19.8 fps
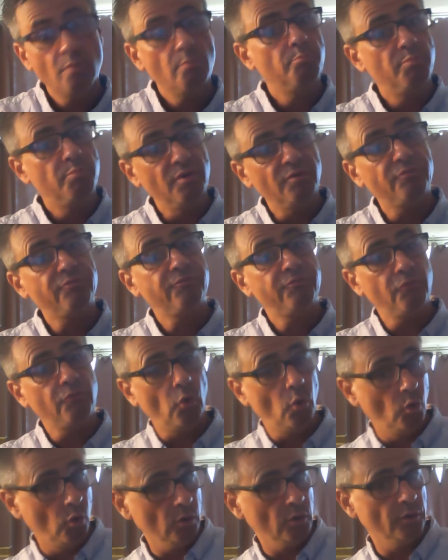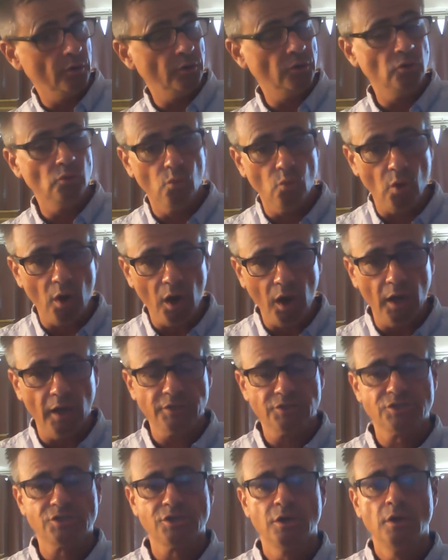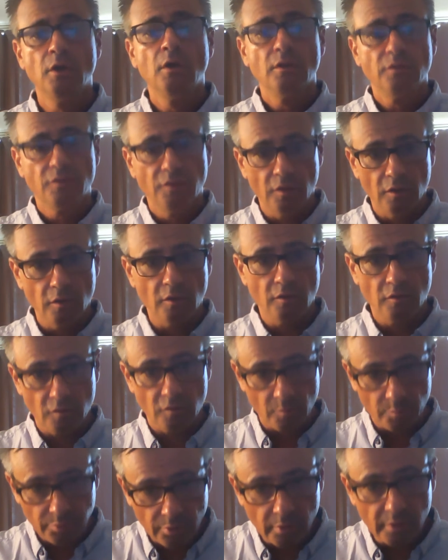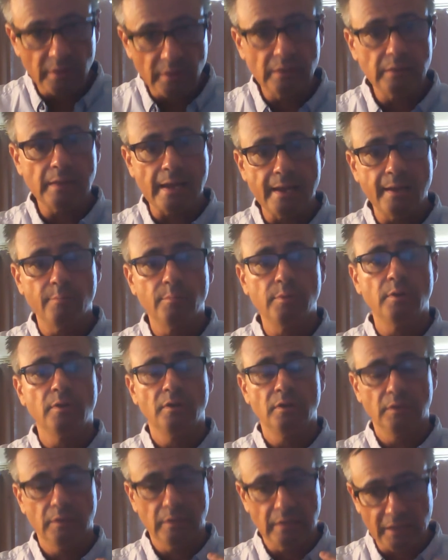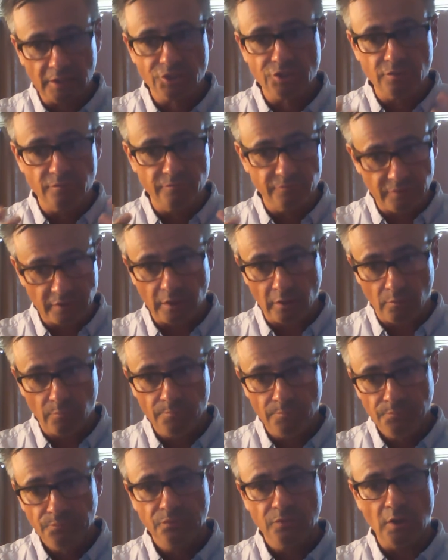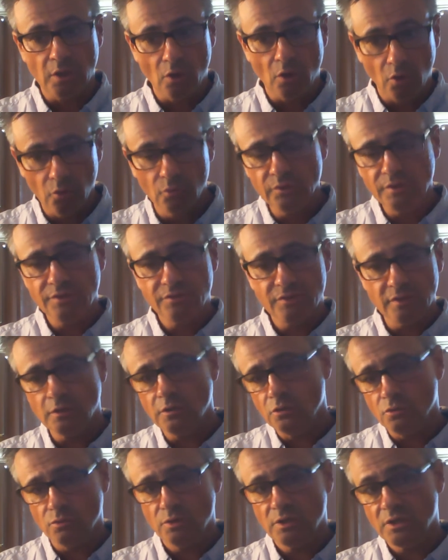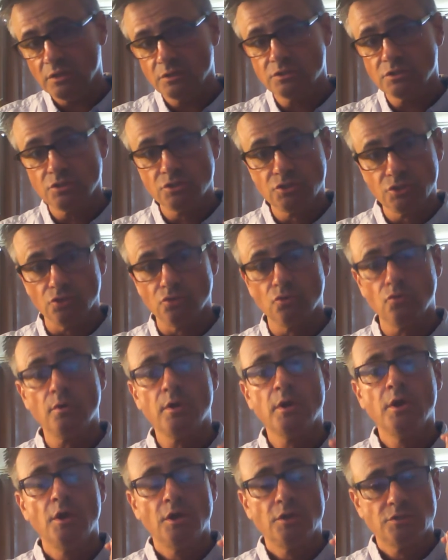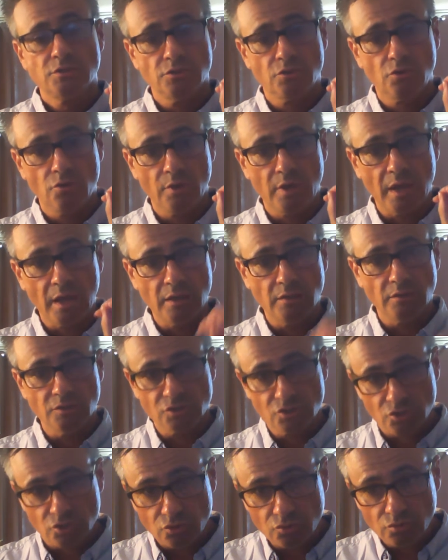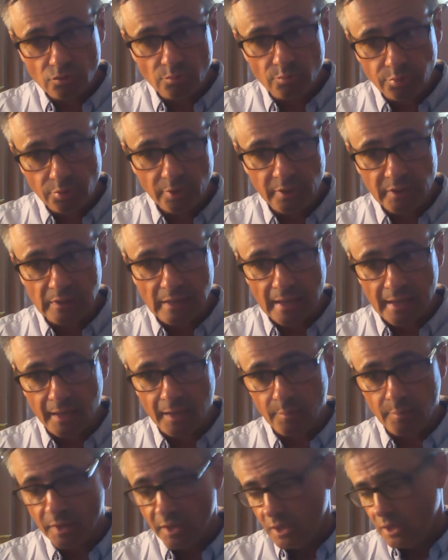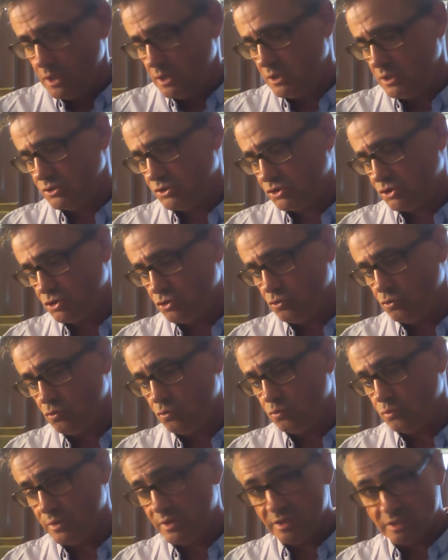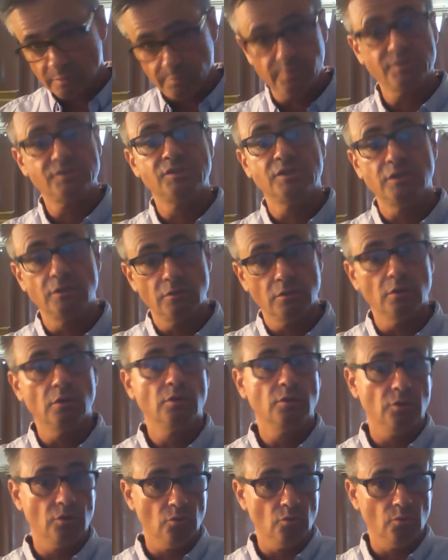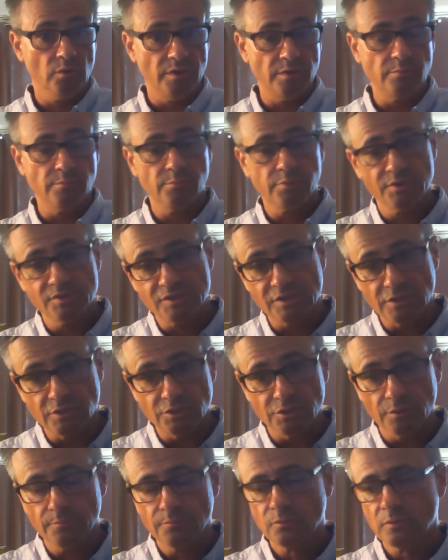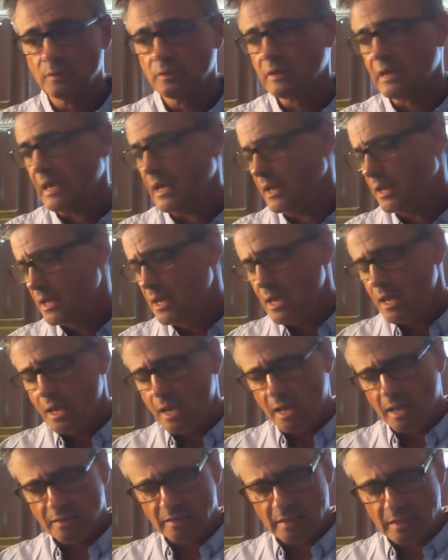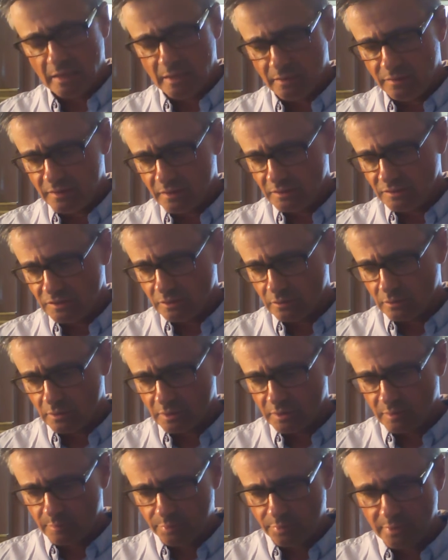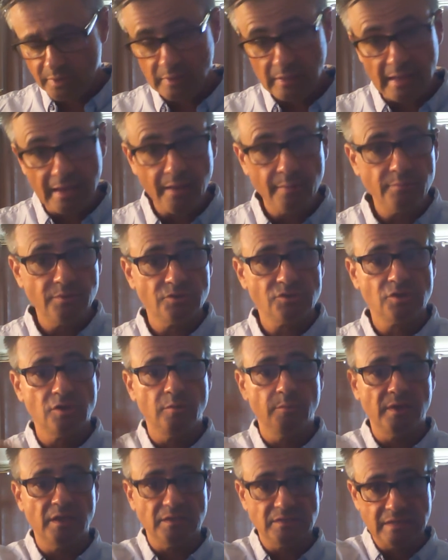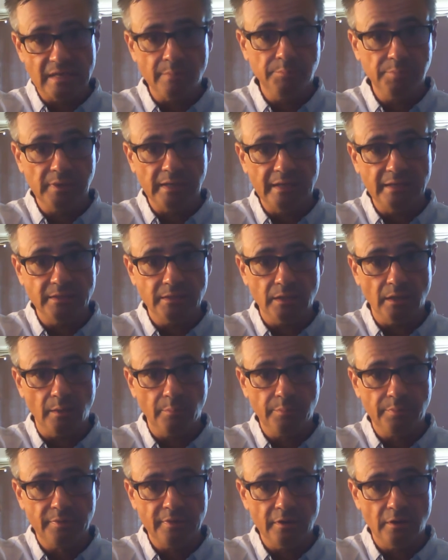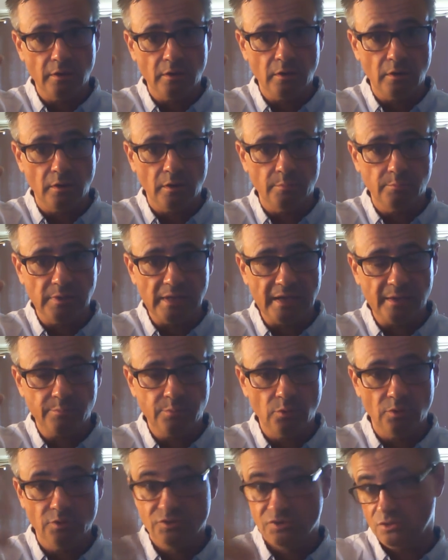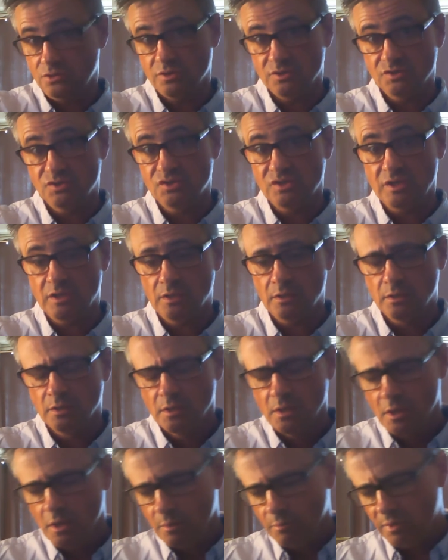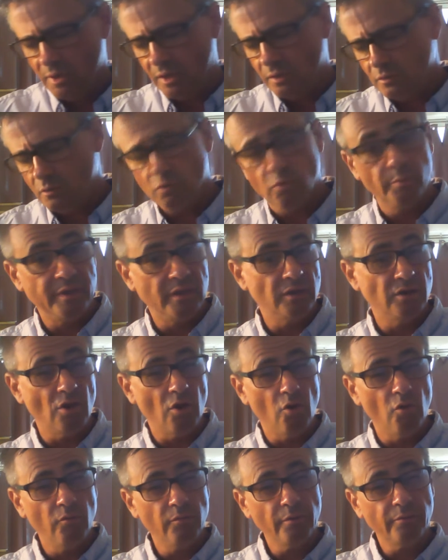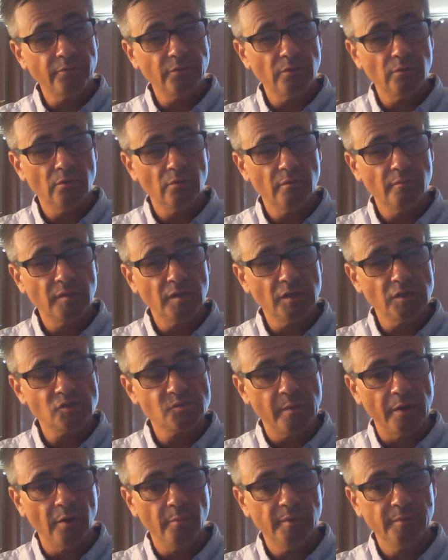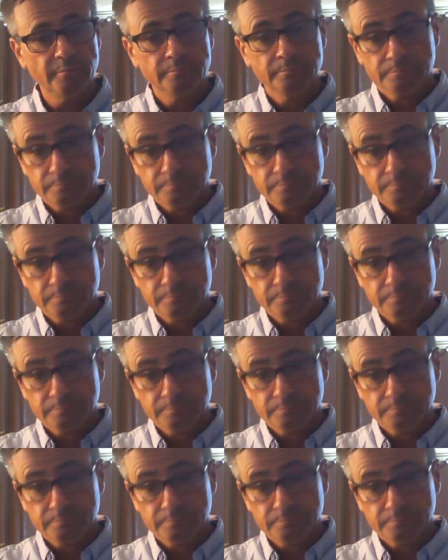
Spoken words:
before you watch the pre-lab lecture video. The only thing you need to do to create the student pre-lab is to read the written procedure. Okay? And the kind of things that are on the pre-lab, there's going to be a template up there on Blackboard so you can see. But there will be an overview of the experiment.